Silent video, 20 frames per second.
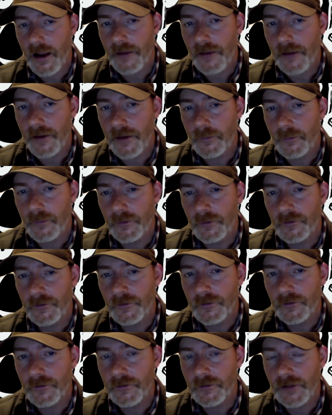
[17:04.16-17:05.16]
that
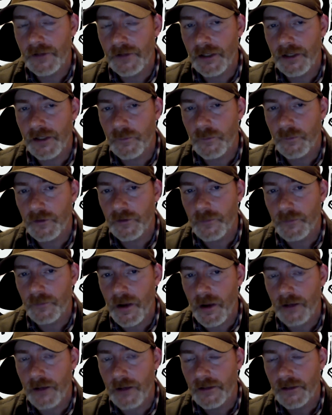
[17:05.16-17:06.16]
was sitting in one
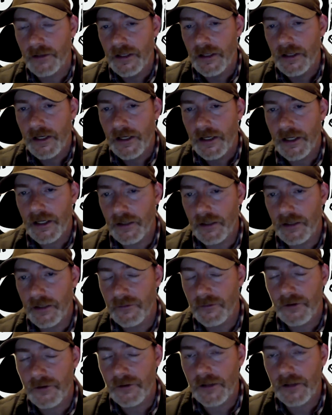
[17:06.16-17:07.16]
spot, and it
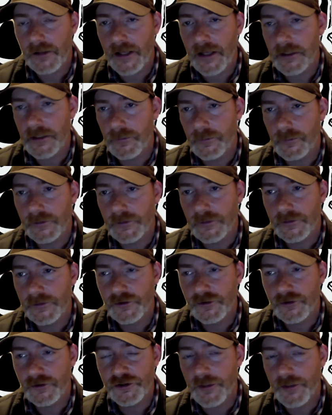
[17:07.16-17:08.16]
looked like it was
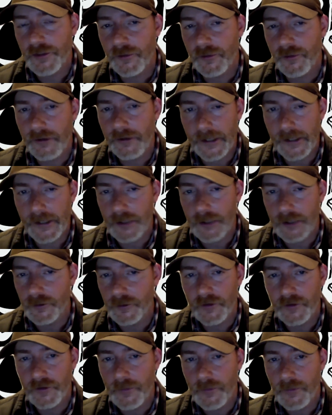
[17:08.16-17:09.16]
shimmering or
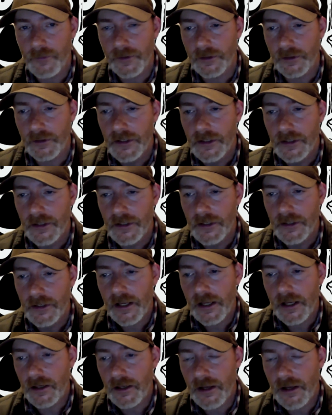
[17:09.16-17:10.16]
something,
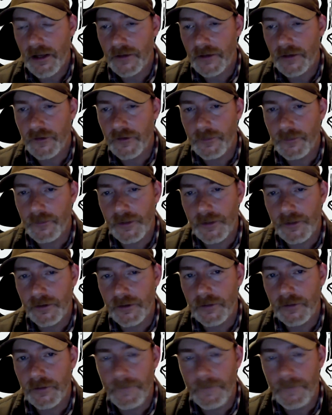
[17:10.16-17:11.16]
and
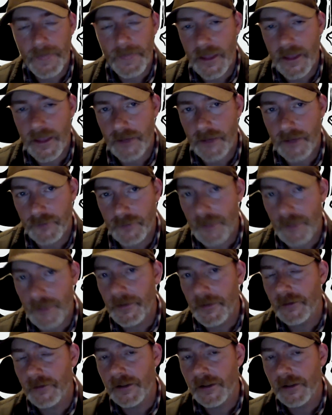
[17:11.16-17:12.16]
disappearing and
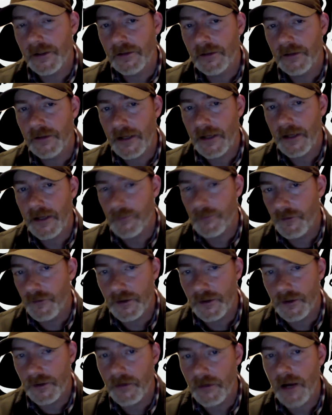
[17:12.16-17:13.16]
reappearing and
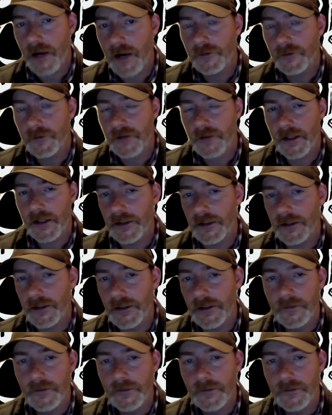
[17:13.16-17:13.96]
moving around slightly.